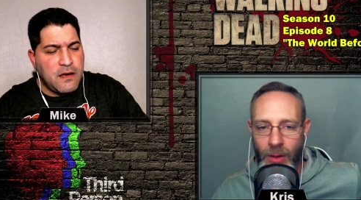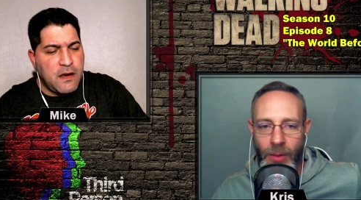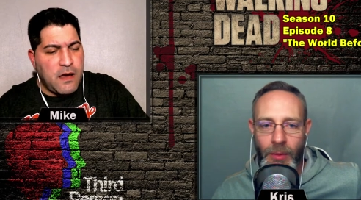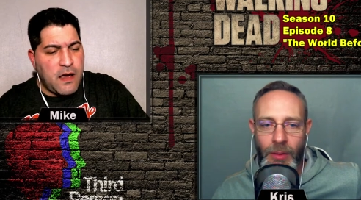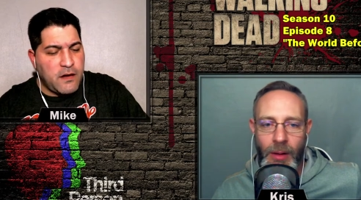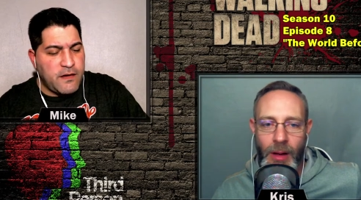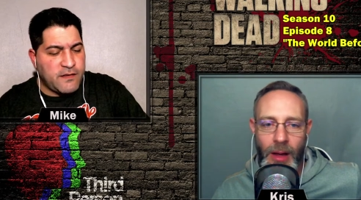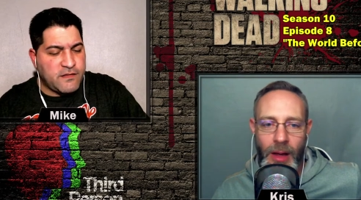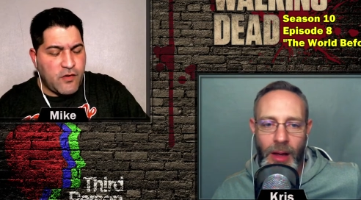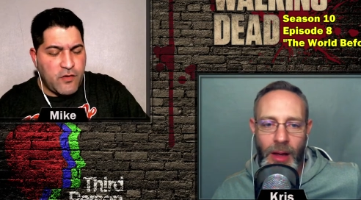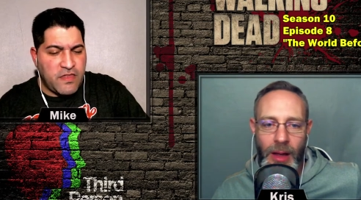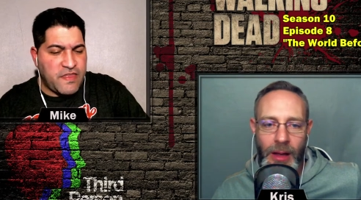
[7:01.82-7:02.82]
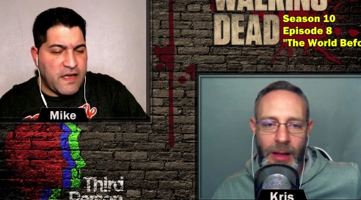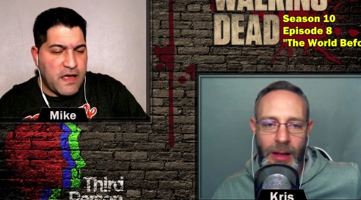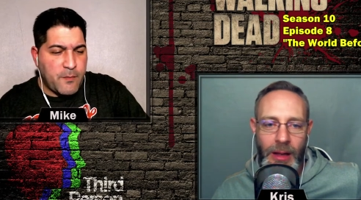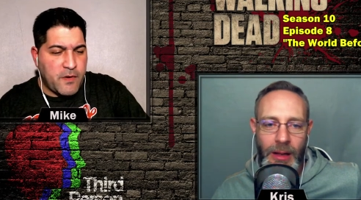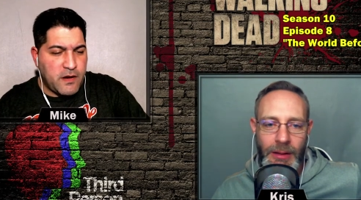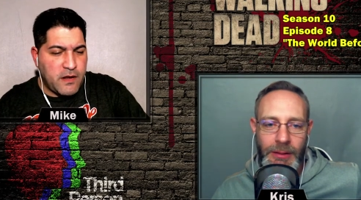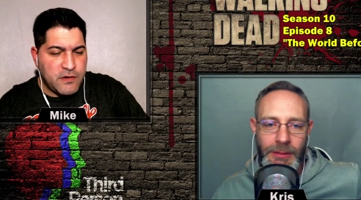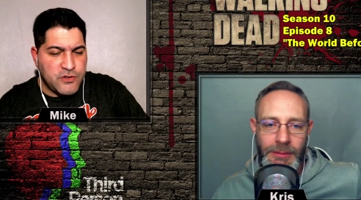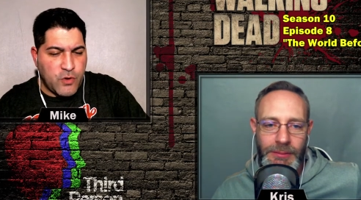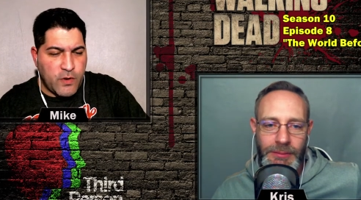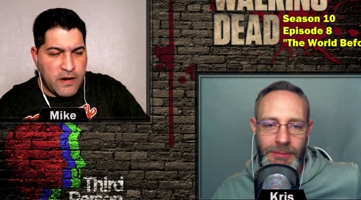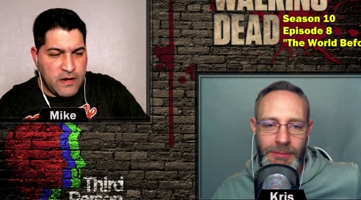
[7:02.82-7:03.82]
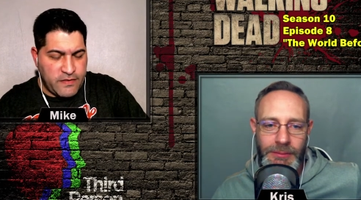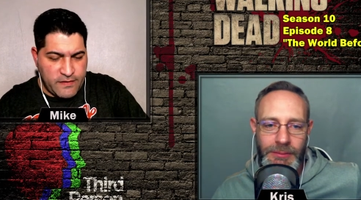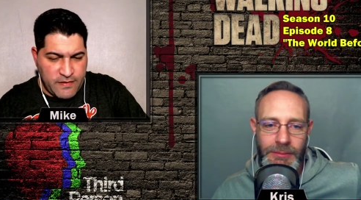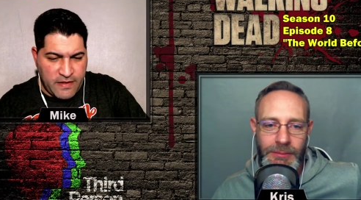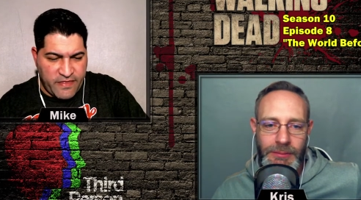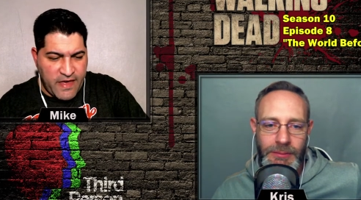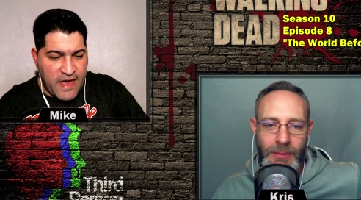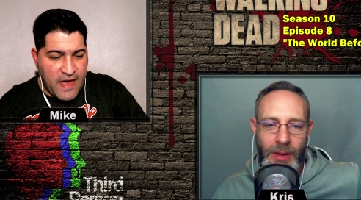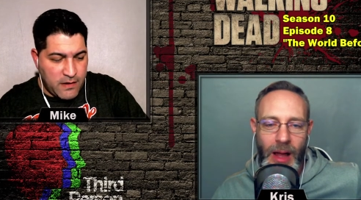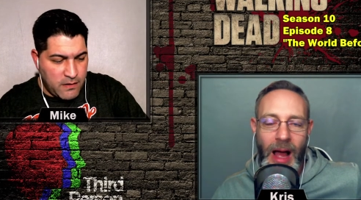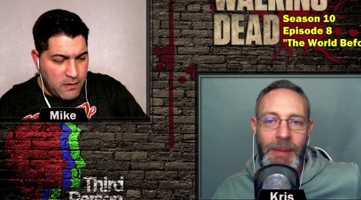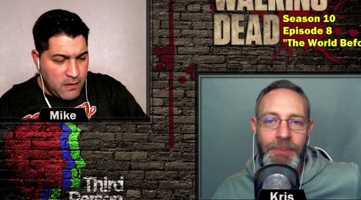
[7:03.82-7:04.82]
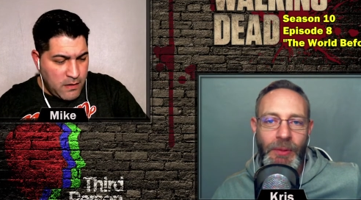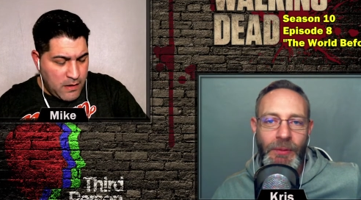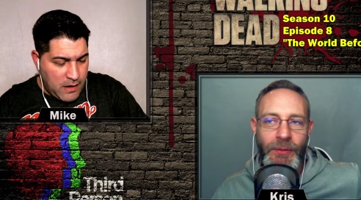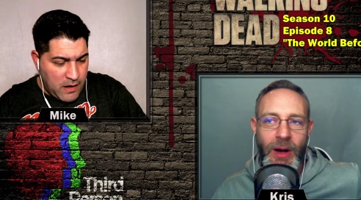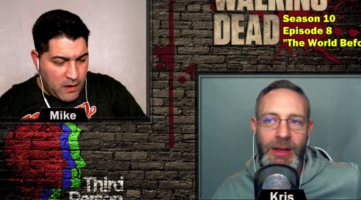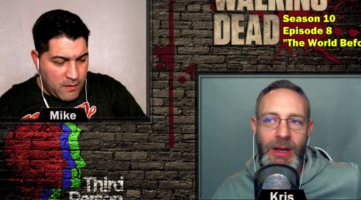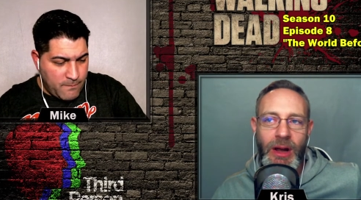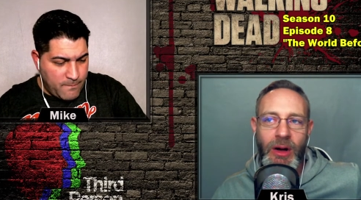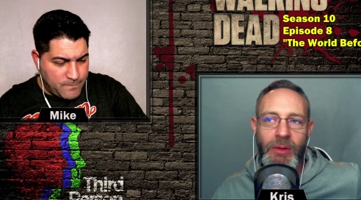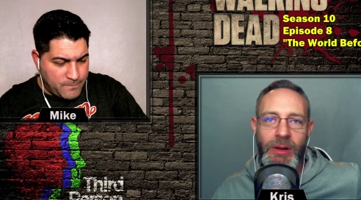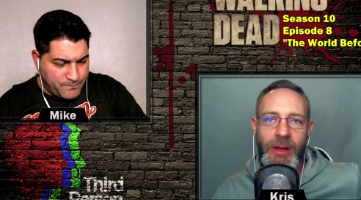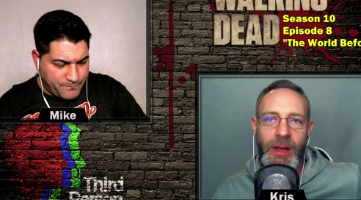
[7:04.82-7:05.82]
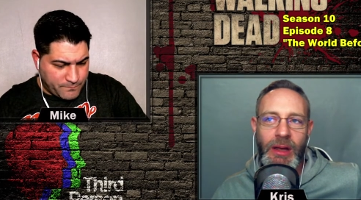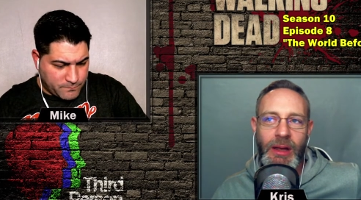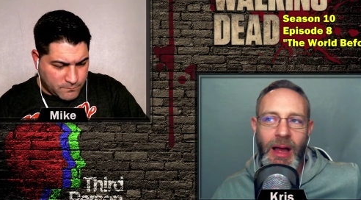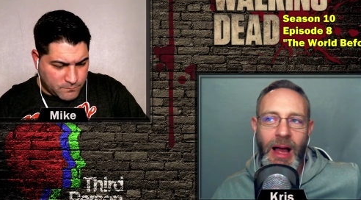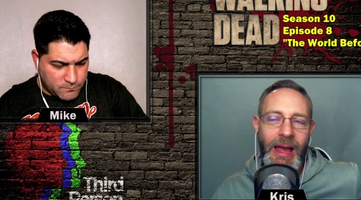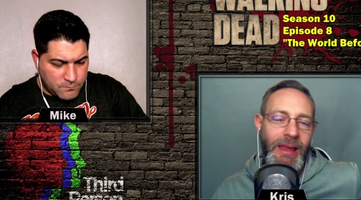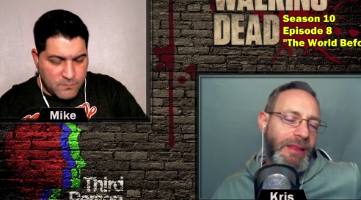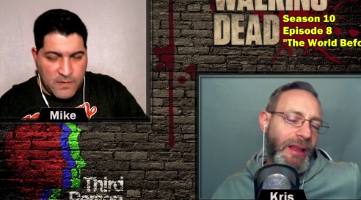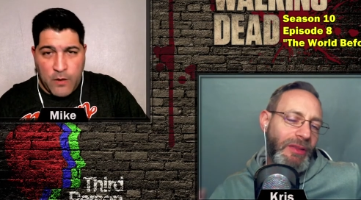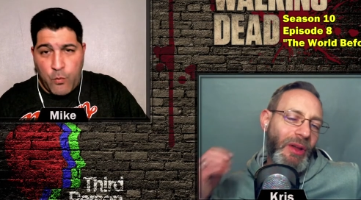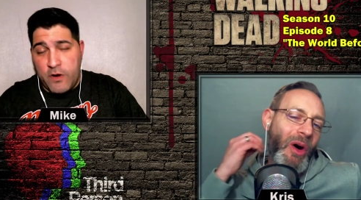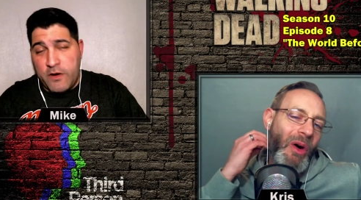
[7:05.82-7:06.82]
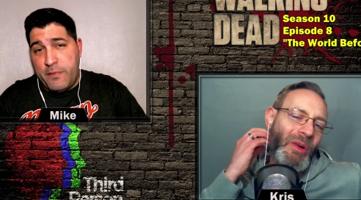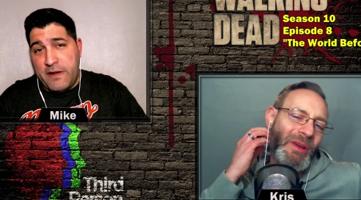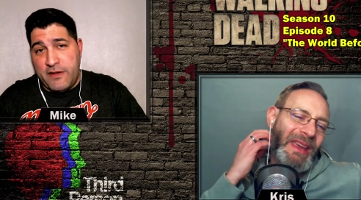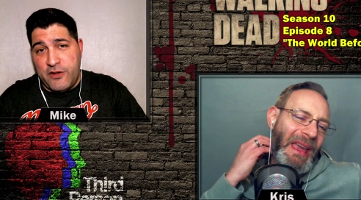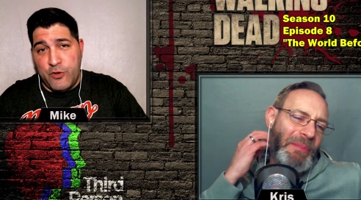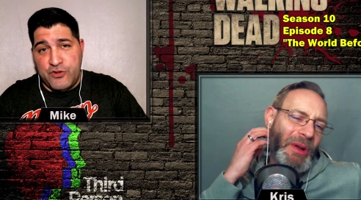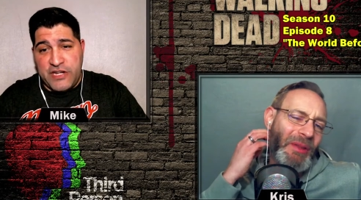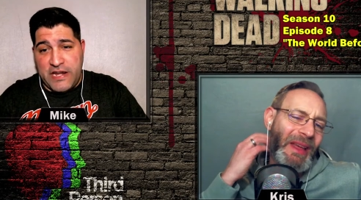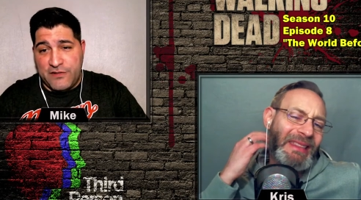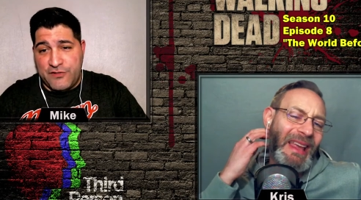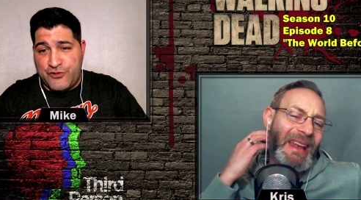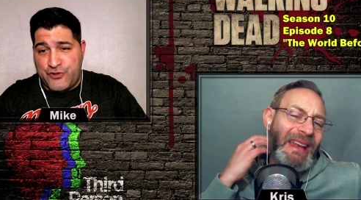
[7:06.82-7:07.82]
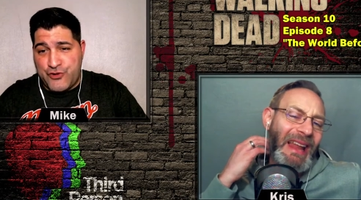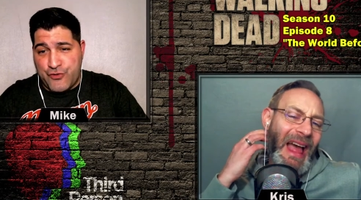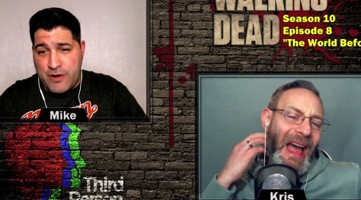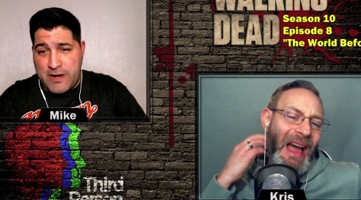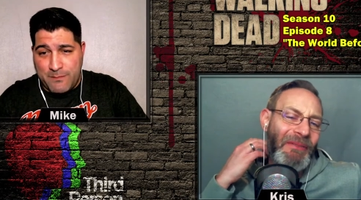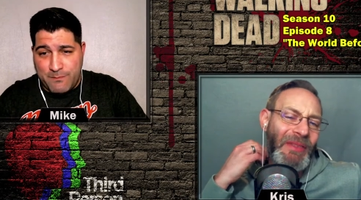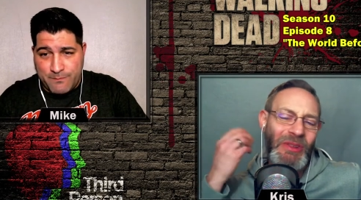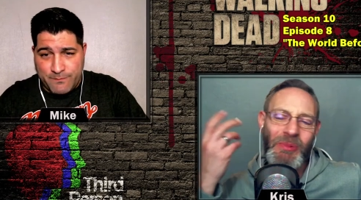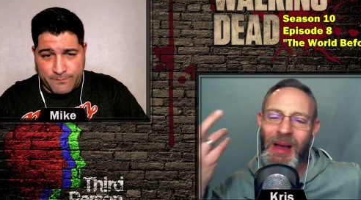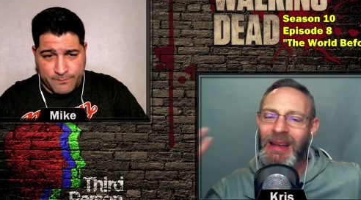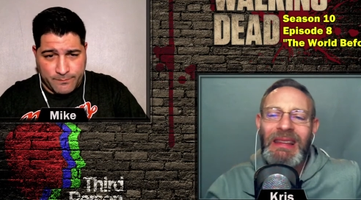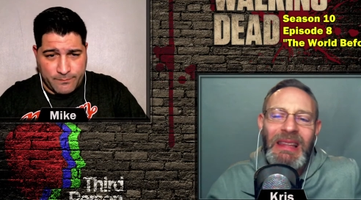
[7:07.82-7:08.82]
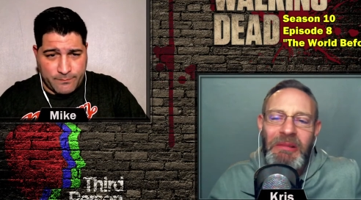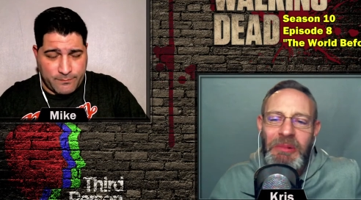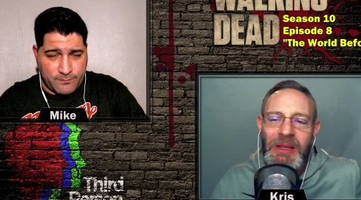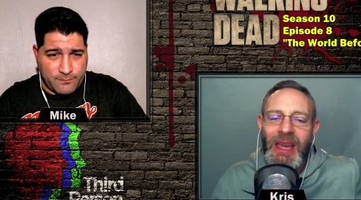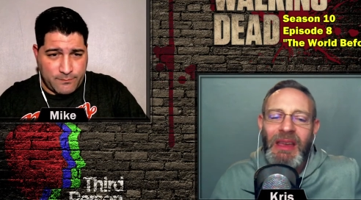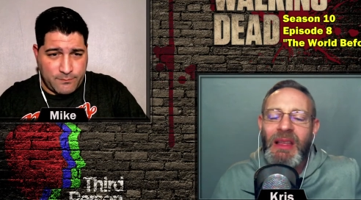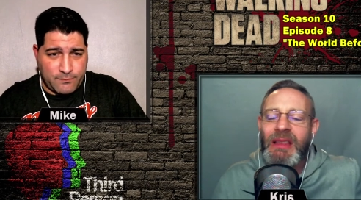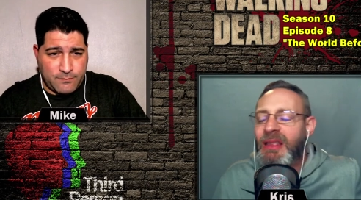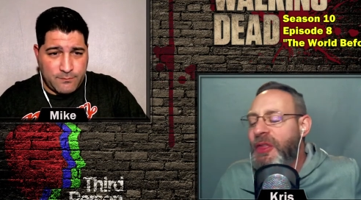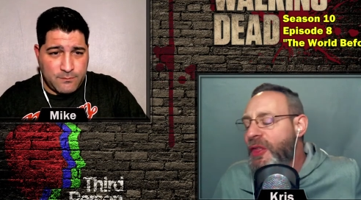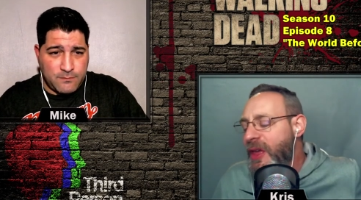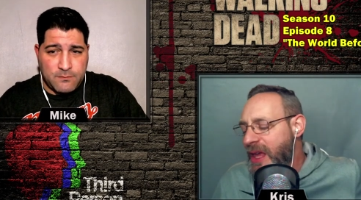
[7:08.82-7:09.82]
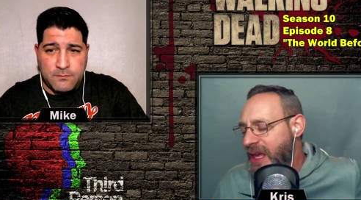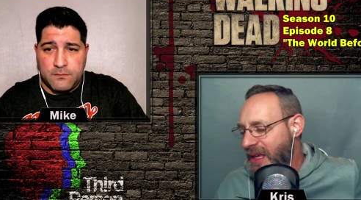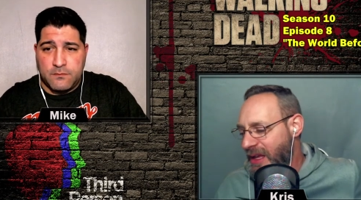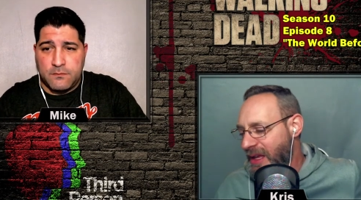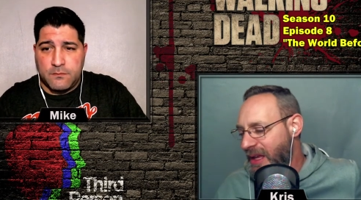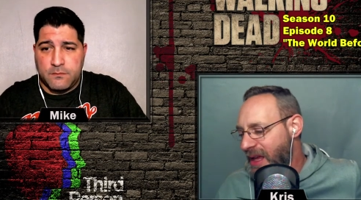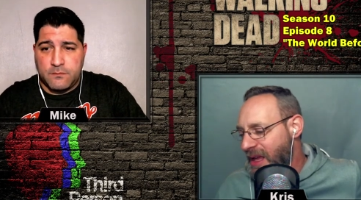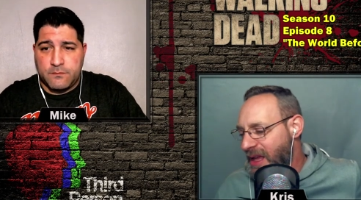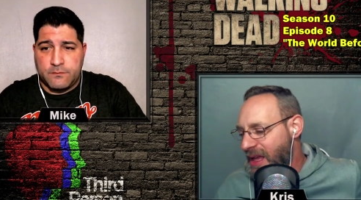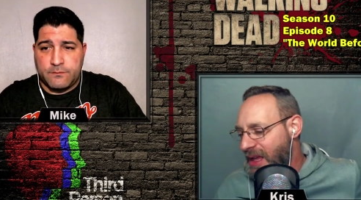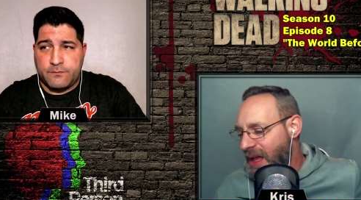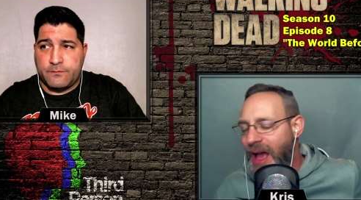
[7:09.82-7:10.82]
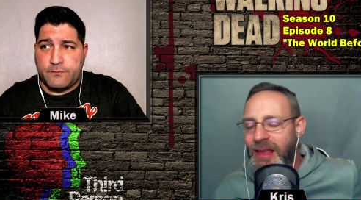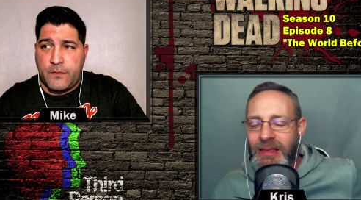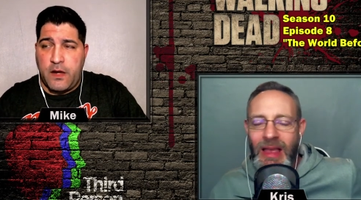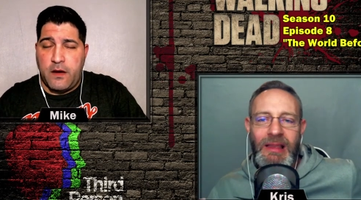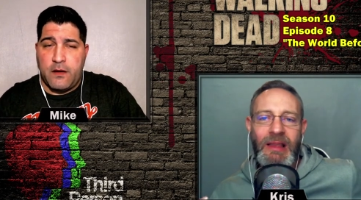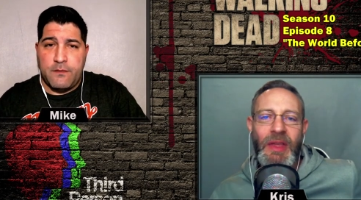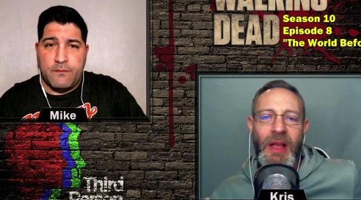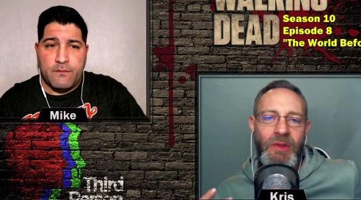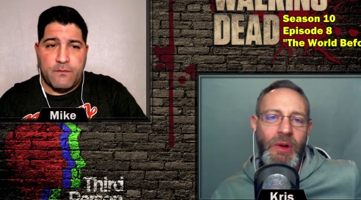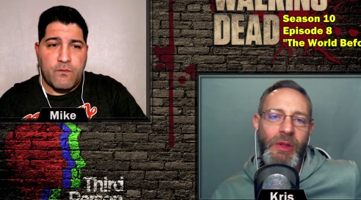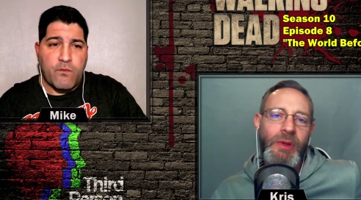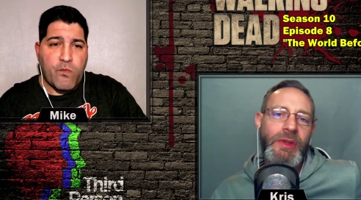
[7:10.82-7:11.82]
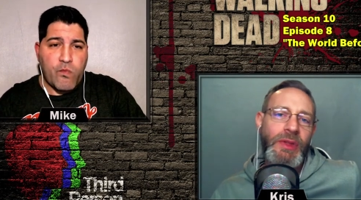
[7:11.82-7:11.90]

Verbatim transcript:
Speaker 1: I don't necessarily think I'm gonna enjoy anything like that. I prefer, um, you know,
Speaker 2: I the, the whole Gabriel like they didn't strength. have to do anything with Gabriel. That's the thing. I yeah. that's that's one of those